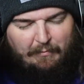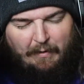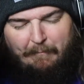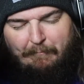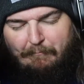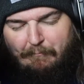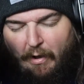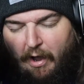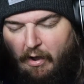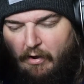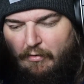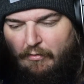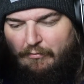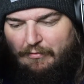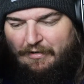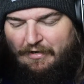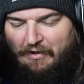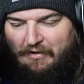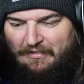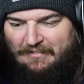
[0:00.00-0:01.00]
on my
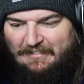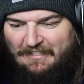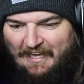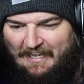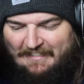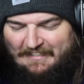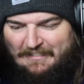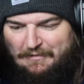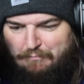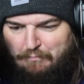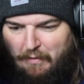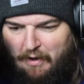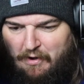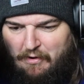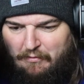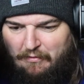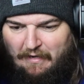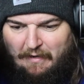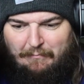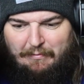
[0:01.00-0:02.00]
boat. You know, I just got this
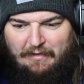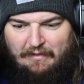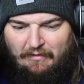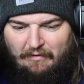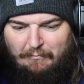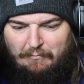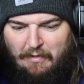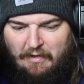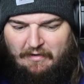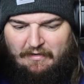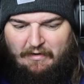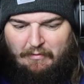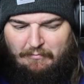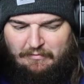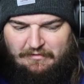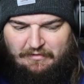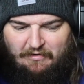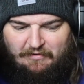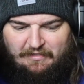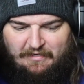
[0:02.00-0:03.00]
boat, and I pay a lot of money,
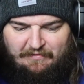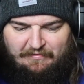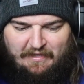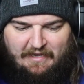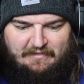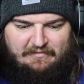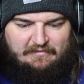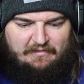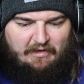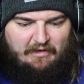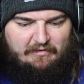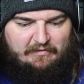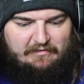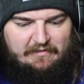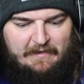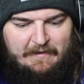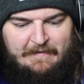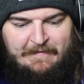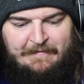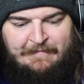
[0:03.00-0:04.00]
almost $13,000.
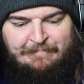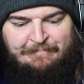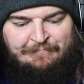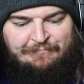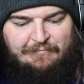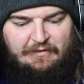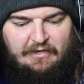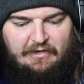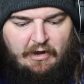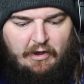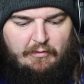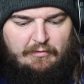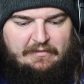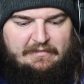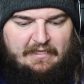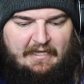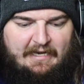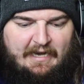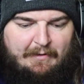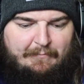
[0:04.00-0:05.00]
You know,
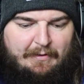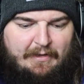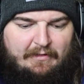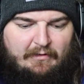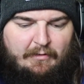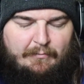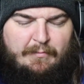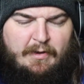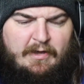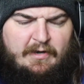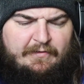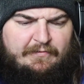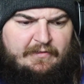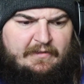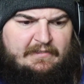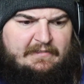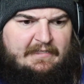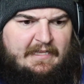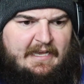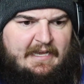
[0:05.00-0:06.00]
it's like, I pay a lot of money for
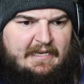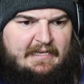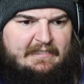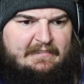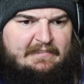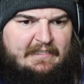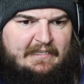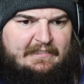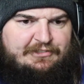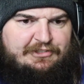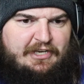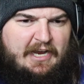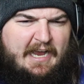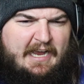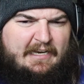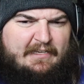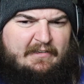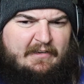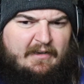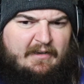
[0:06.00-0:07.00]
this thing. It's, like,
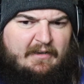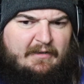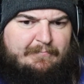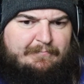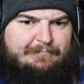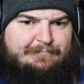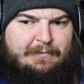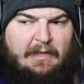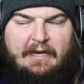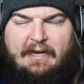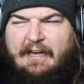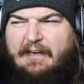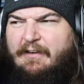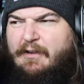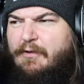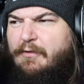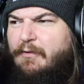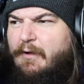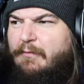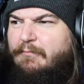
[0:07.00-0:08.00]
jacked up, and, like, I
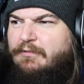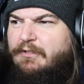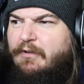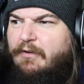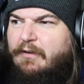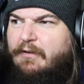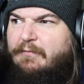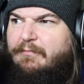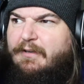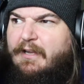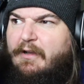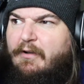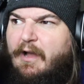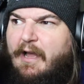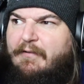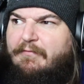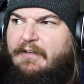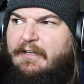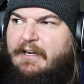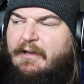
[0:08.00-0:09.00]
knew I was going to
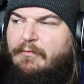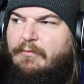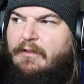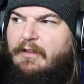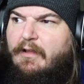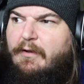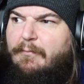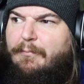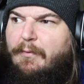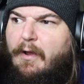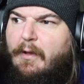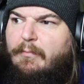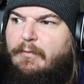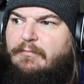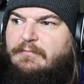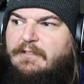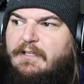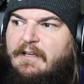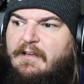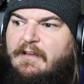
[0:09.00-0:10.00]
have to deal with a lot of
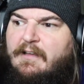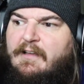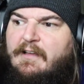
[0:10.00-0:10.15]
problems.